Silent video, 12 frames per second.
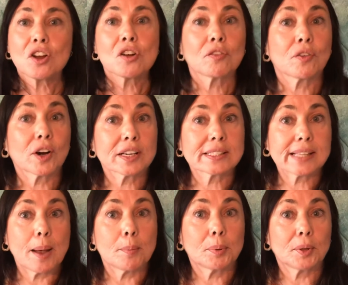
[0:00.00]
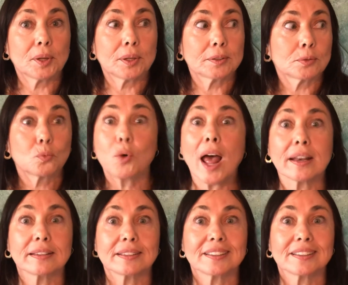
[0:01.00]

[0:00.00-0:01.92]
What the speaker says: For example, run.